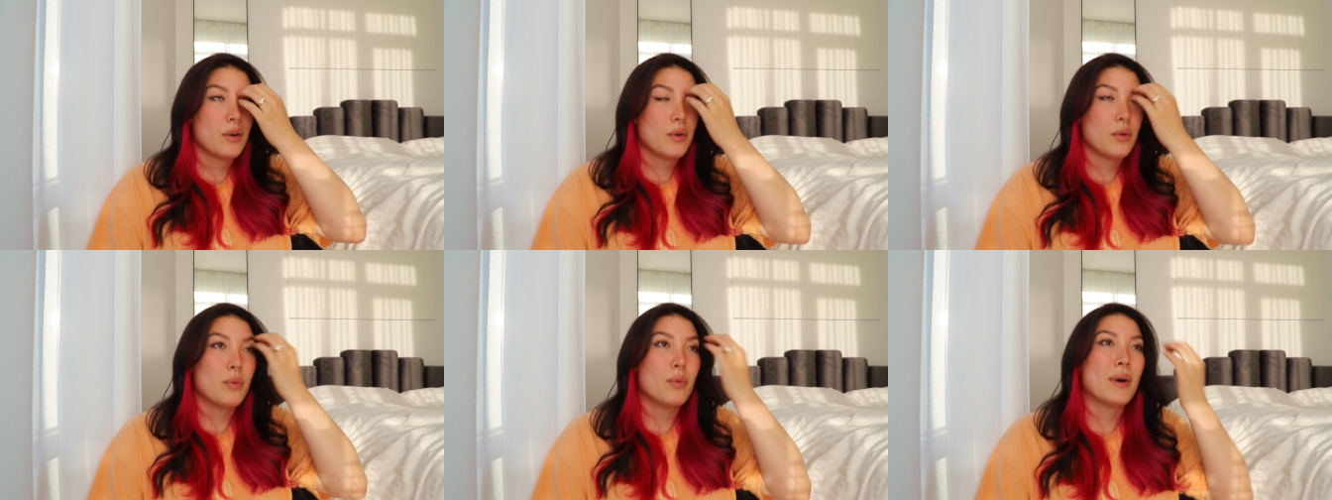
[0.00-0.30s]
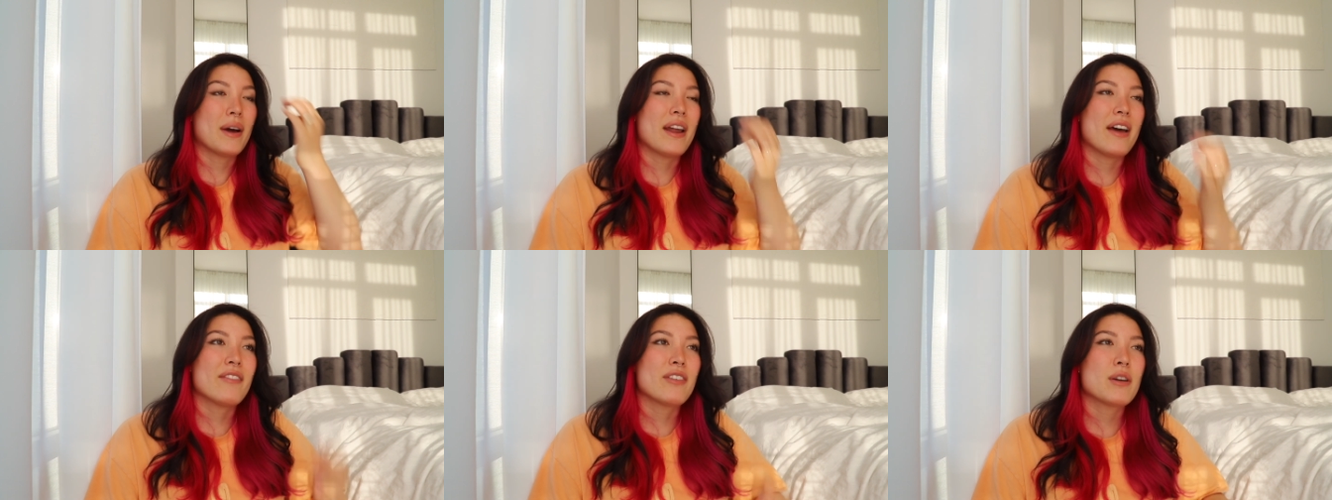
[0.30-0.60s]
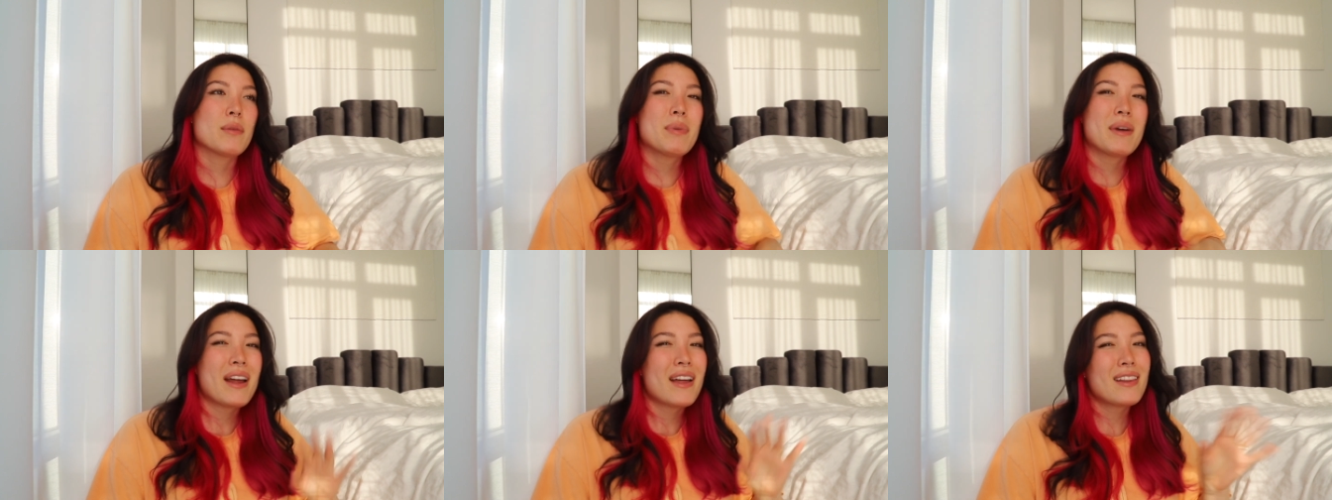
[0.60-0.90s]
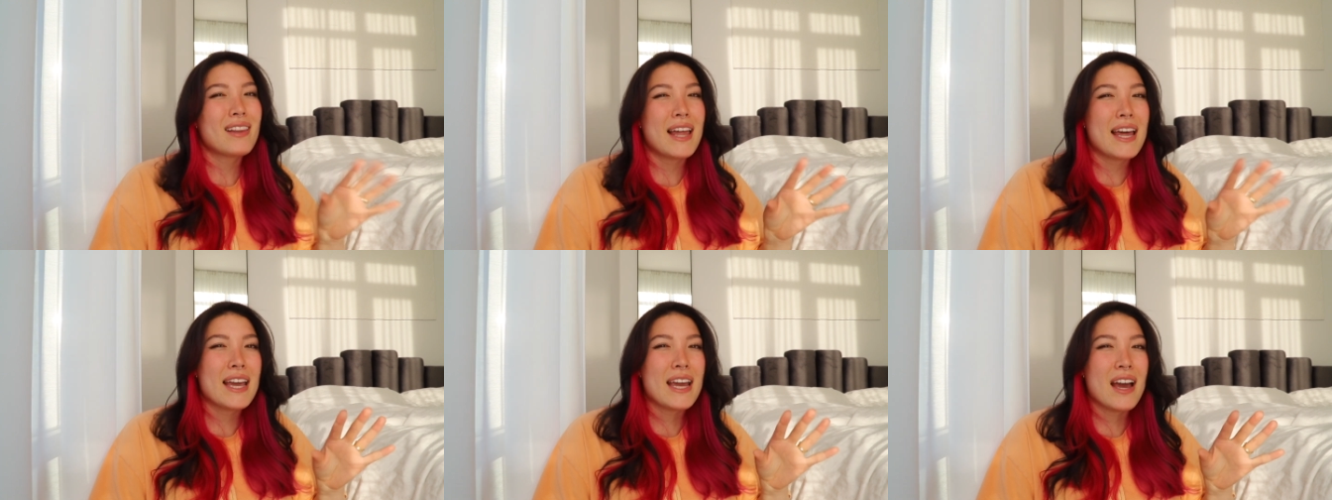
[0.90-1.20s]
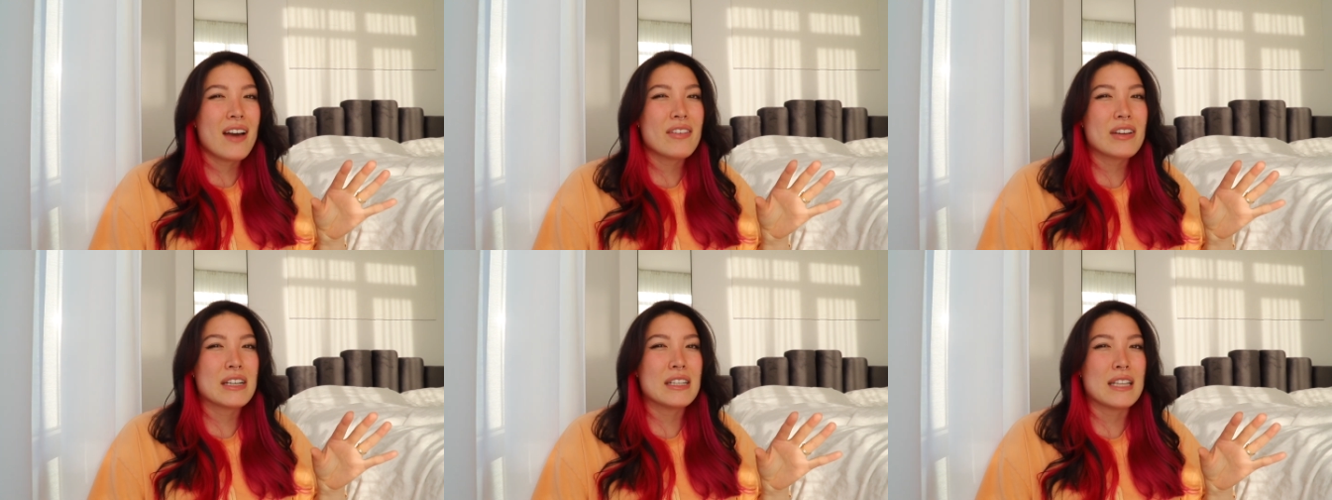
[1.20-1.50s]
whatever, but I like
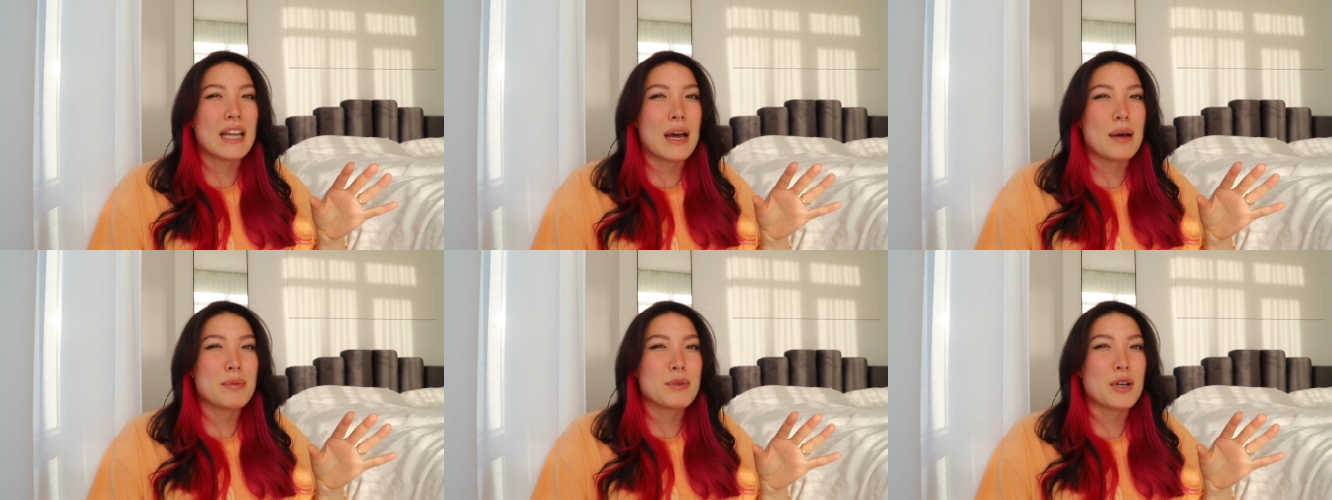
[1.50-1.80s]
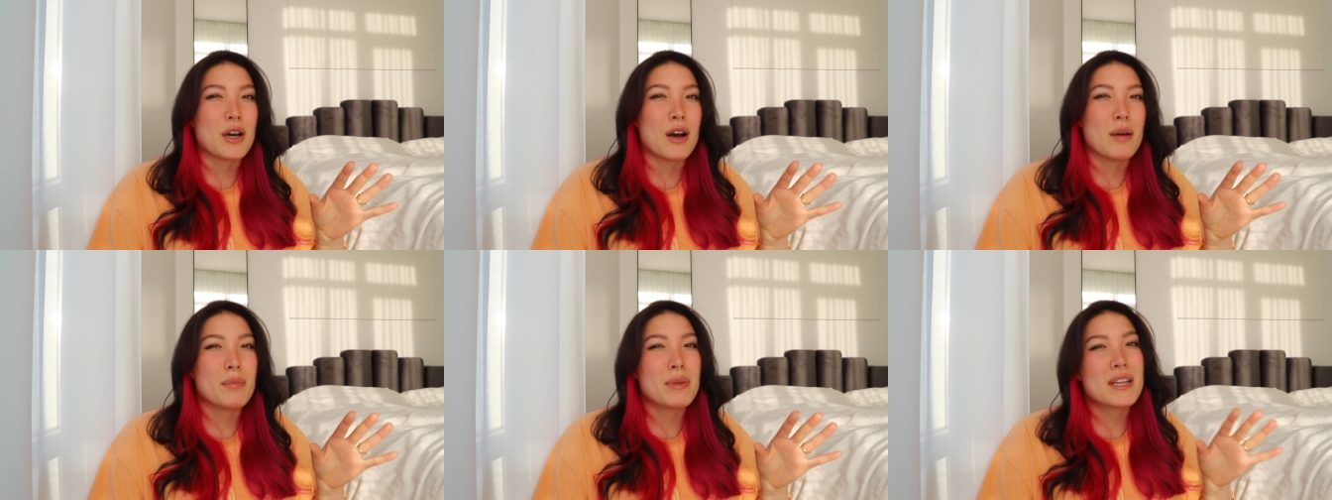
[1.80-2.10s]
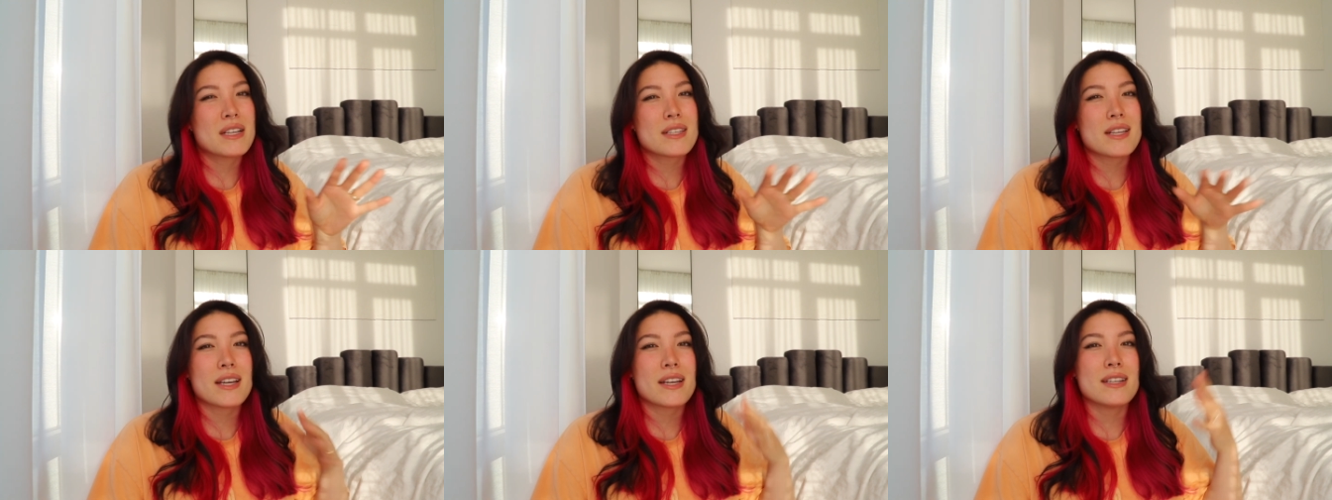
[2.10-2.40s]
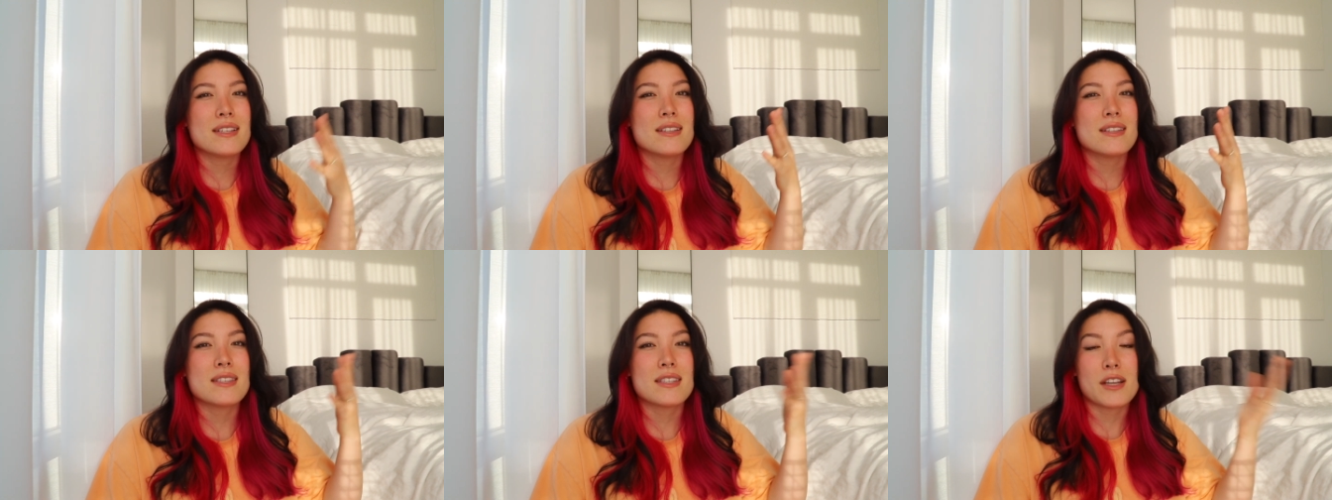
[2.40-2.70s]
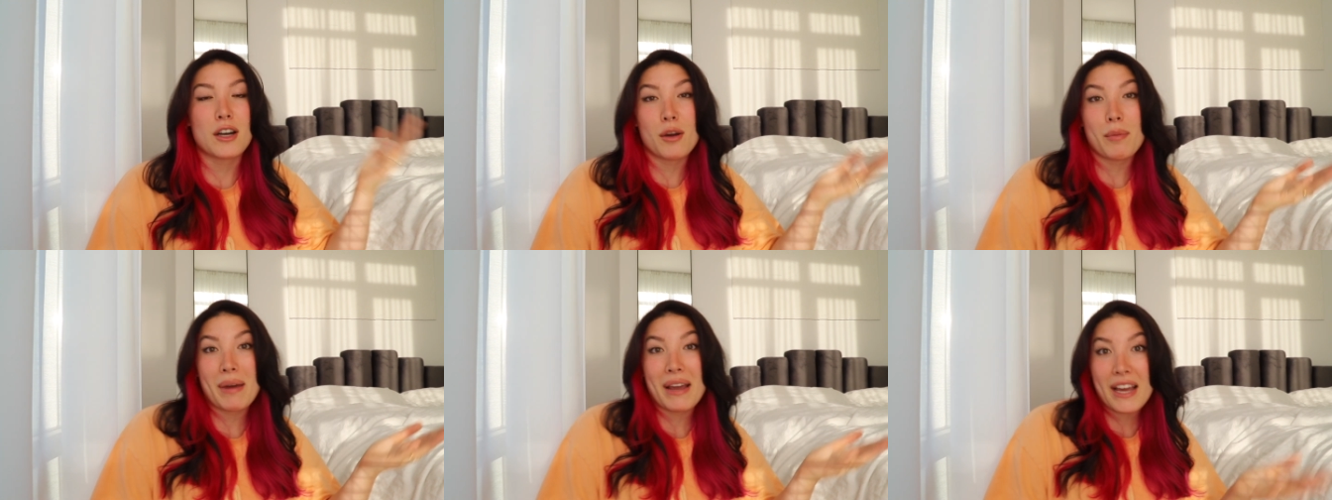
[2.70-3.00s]
having a laptop because I can
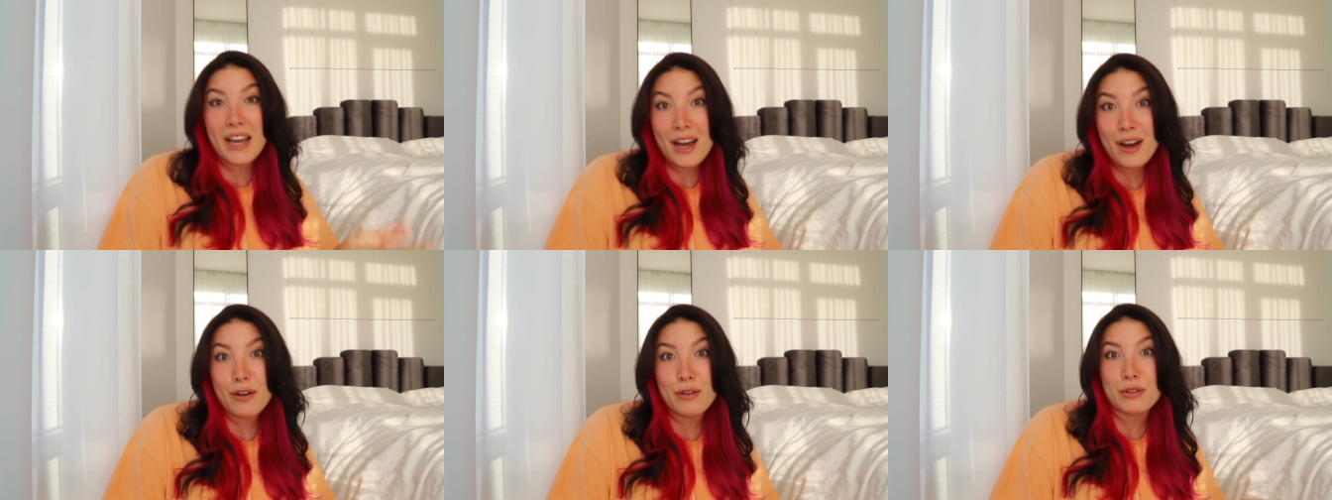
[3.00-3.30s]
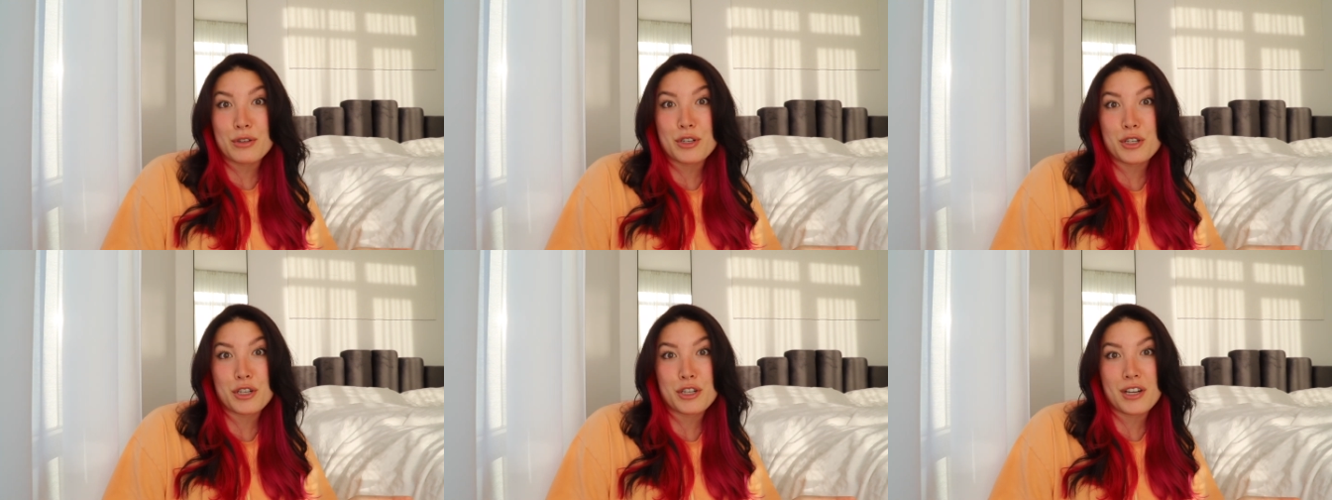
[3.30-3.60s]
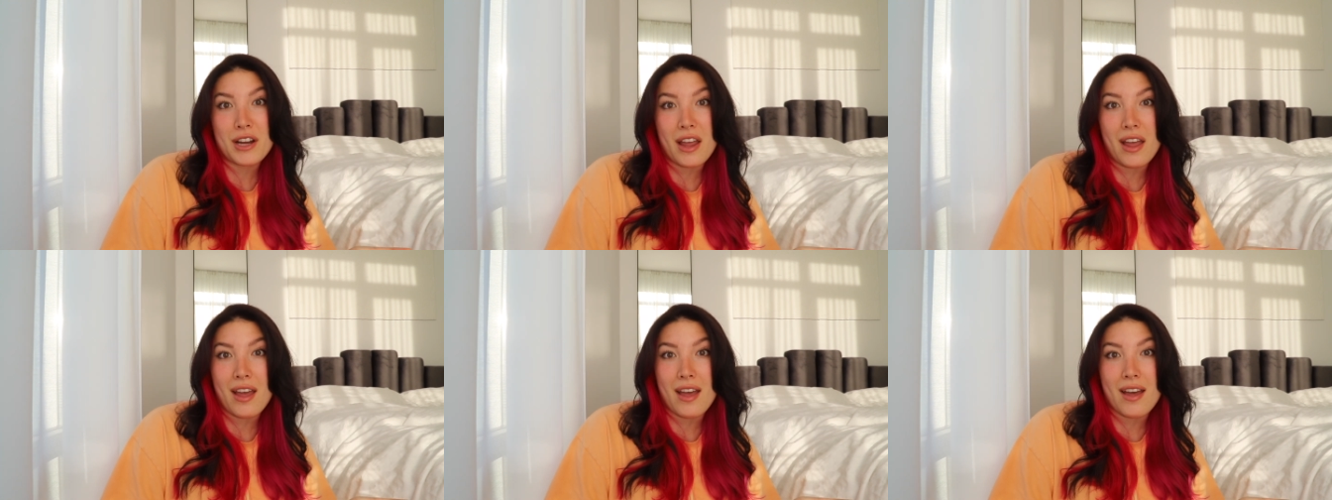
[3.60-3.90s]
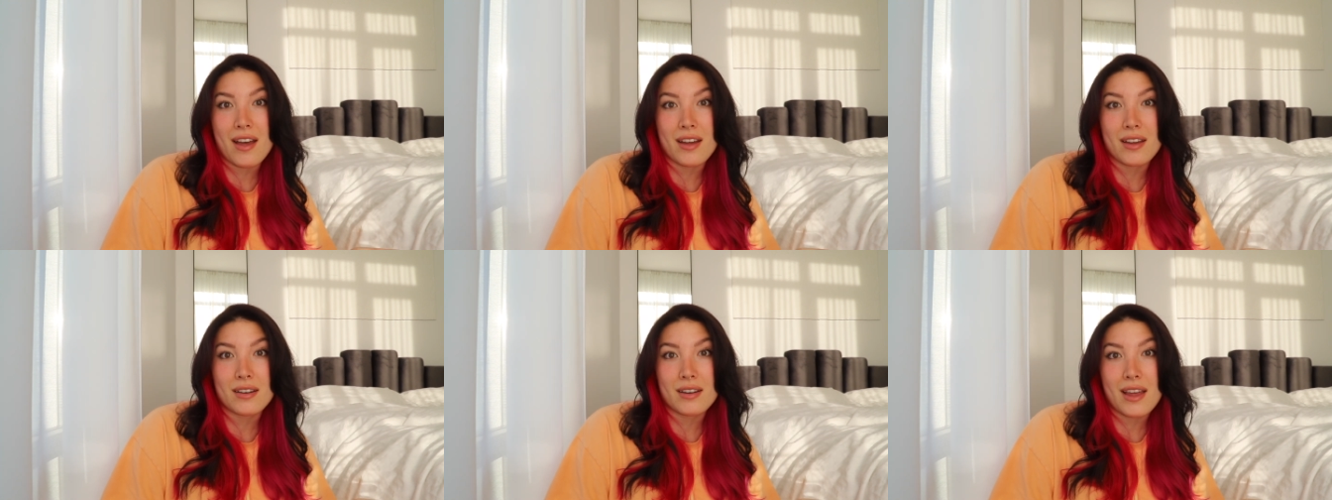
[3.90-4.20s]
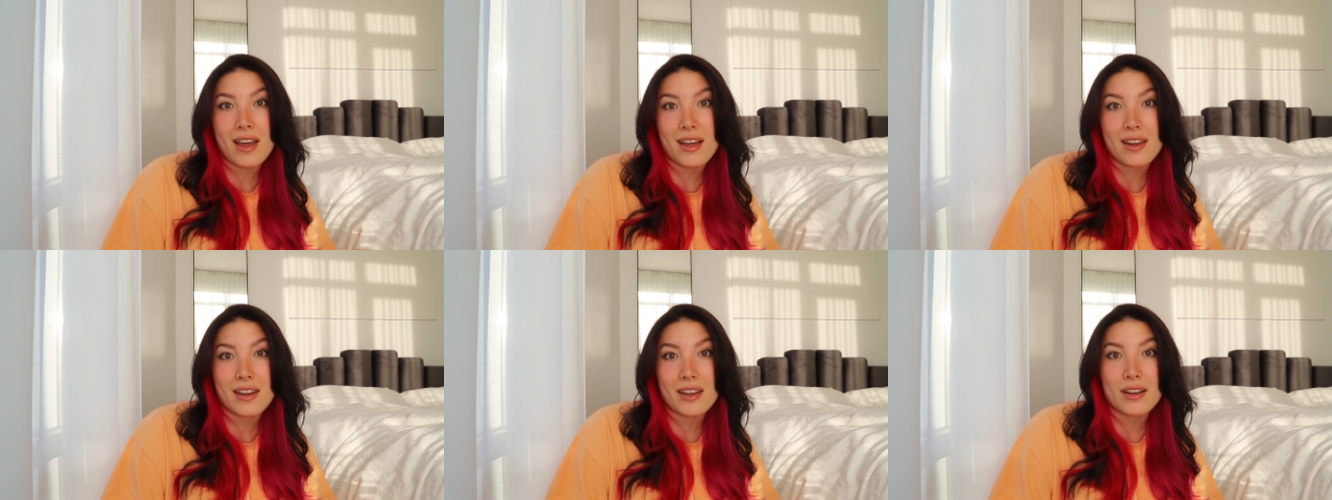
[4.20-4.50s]
sit on my couch and
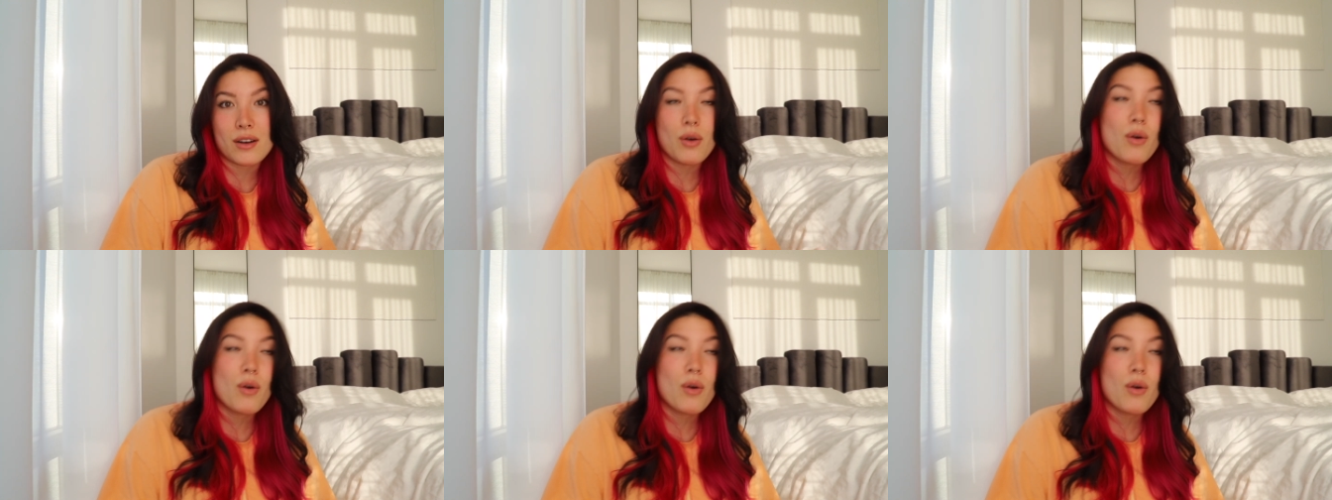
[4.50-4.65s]
edit,